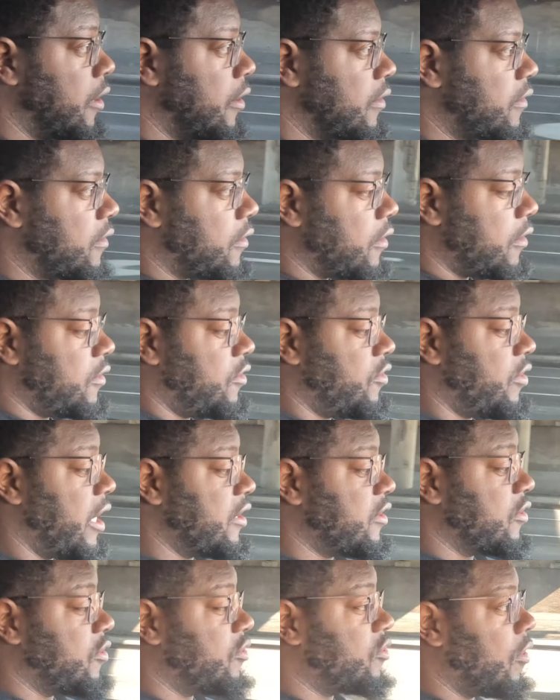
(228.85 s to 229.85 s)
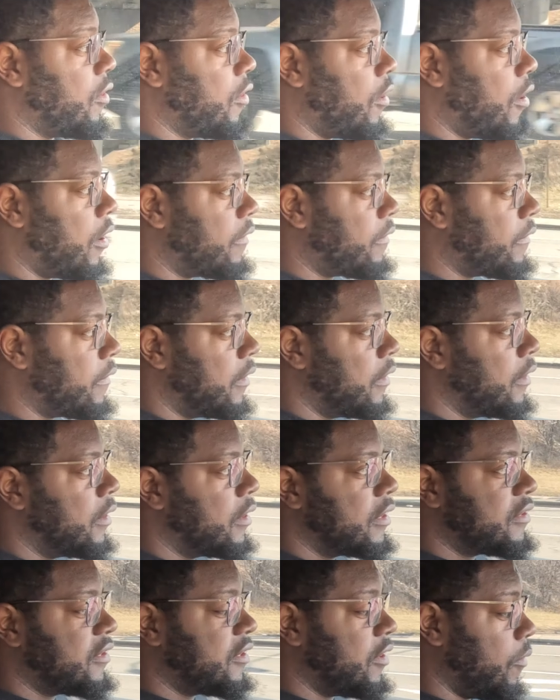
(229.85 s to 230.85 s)
Let's turn this traction control off.
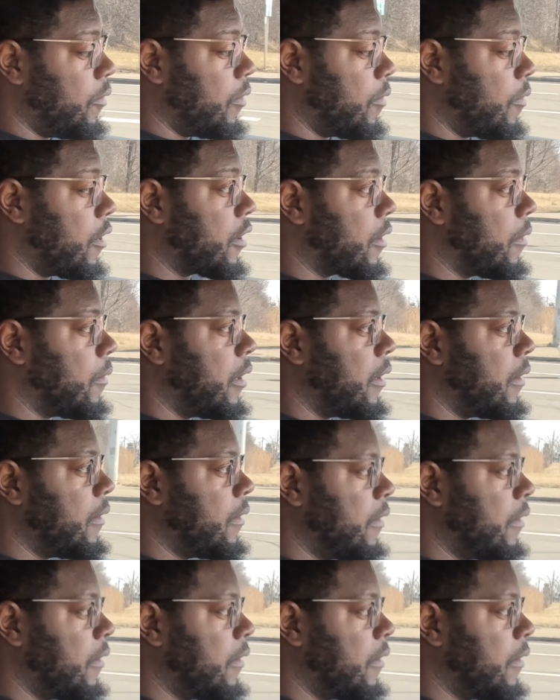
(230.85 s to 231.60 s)
Let's see what we're working with.